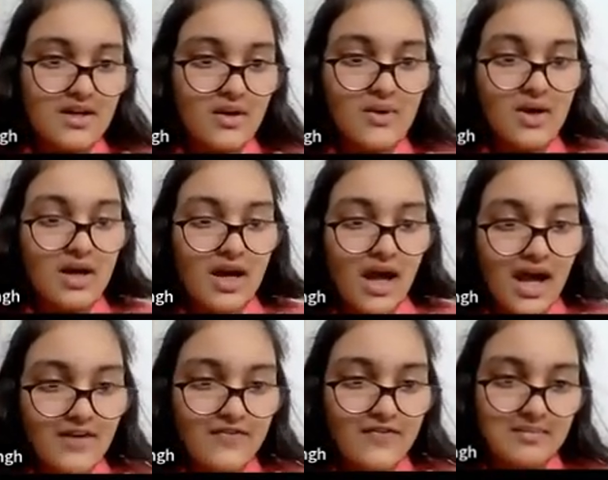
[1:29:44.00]
Now
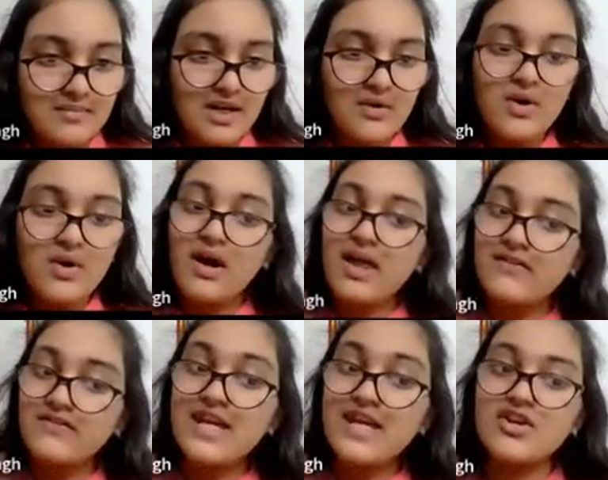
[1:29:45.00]
iframe, now
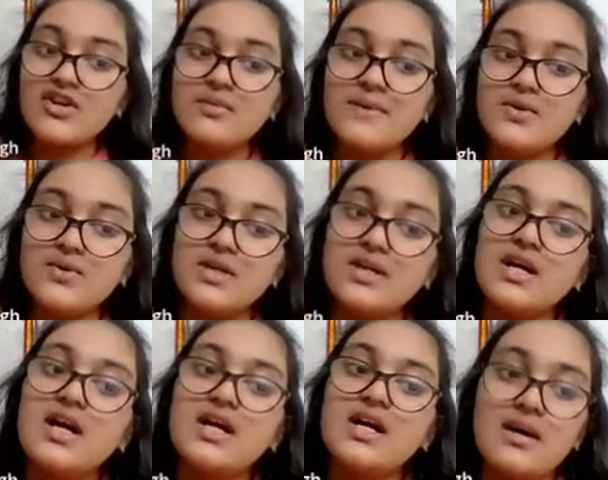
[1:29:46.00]
every attribute
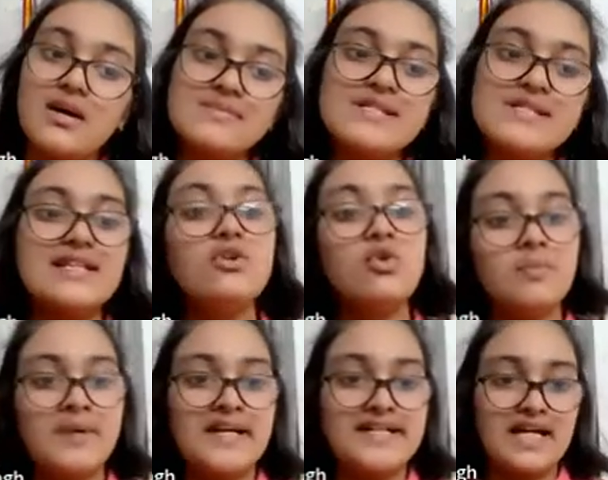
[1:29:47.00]
comes in the
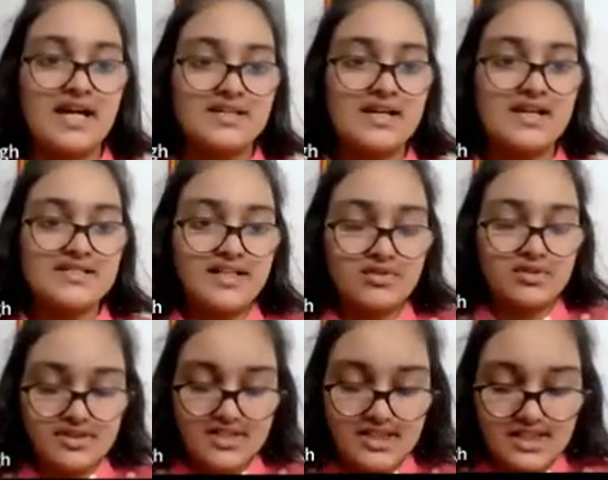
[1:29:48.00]
opening tag, as I taught
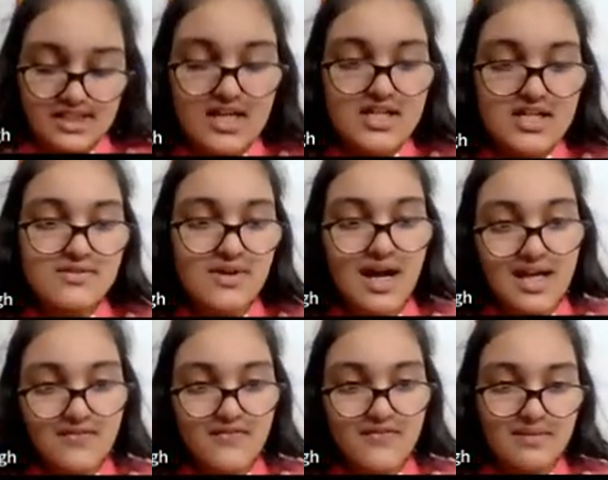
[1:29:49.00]
you. So
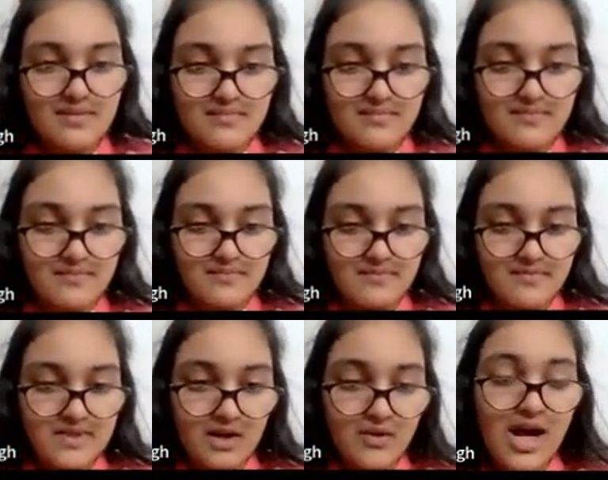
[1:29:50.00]
iframe.
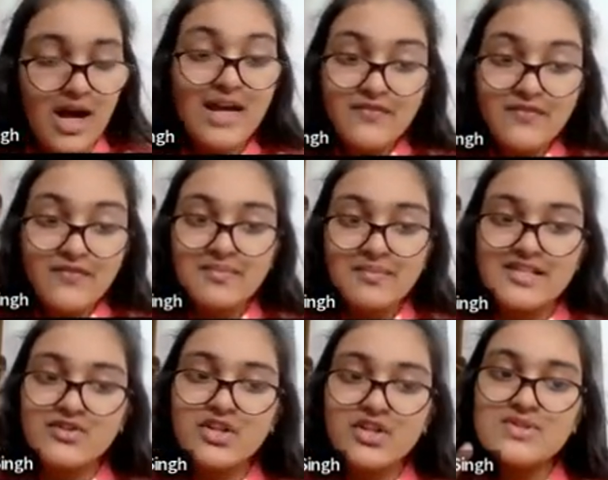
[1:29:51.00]
Now iframe does
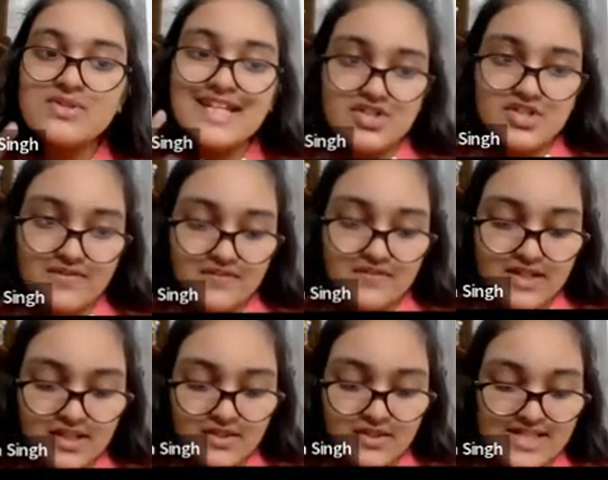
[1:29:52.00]
not use href, it
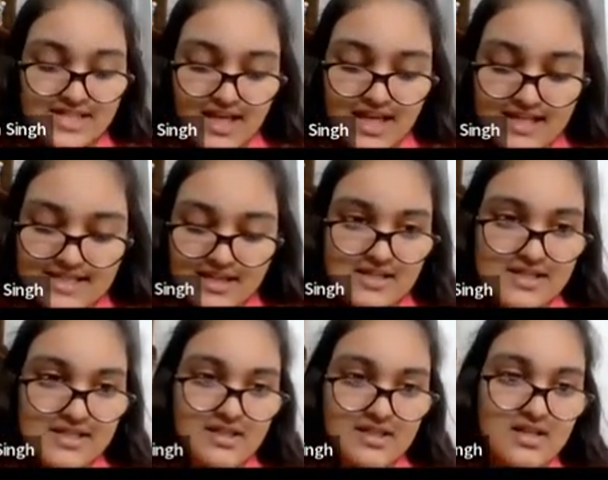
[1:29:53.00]
uses
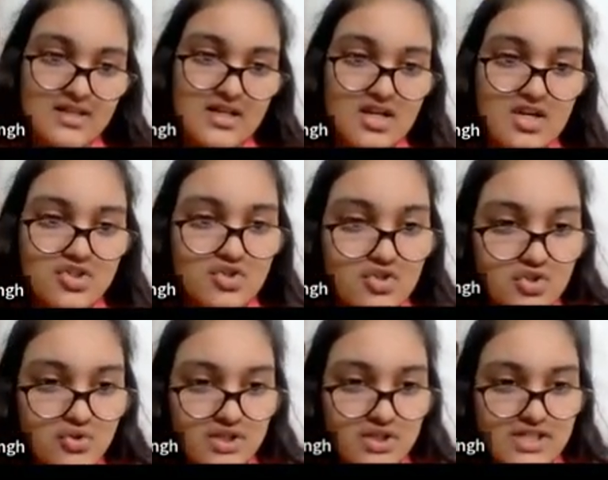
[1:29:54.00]
src. So
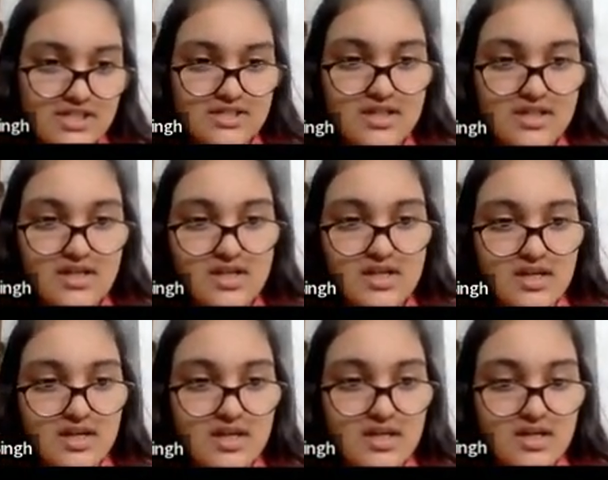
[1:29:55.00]
source.
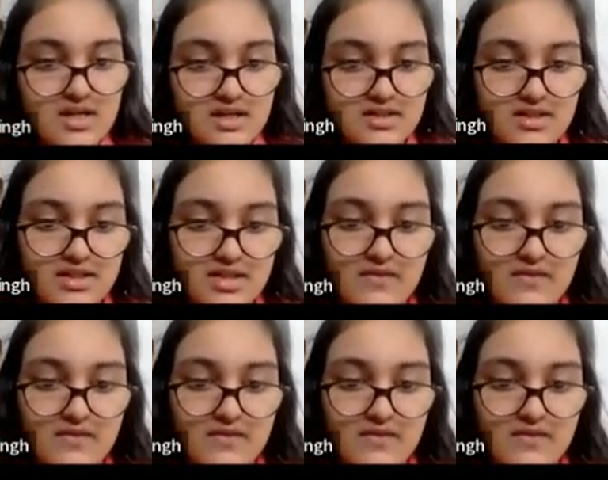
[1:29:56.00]
Then